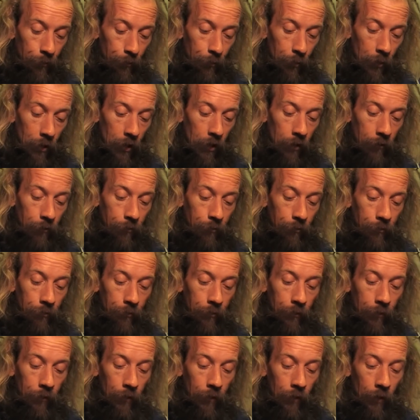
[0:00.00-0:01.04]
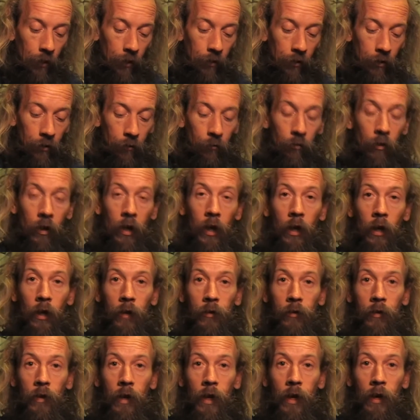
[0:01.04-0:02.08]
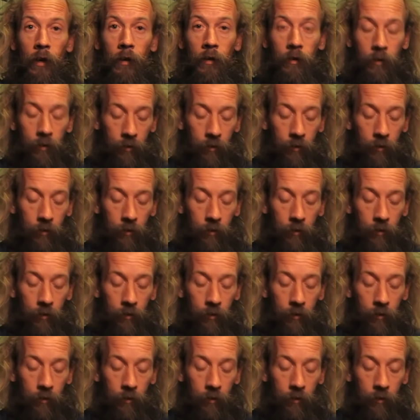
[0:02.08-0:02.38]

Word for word: But I did realise that,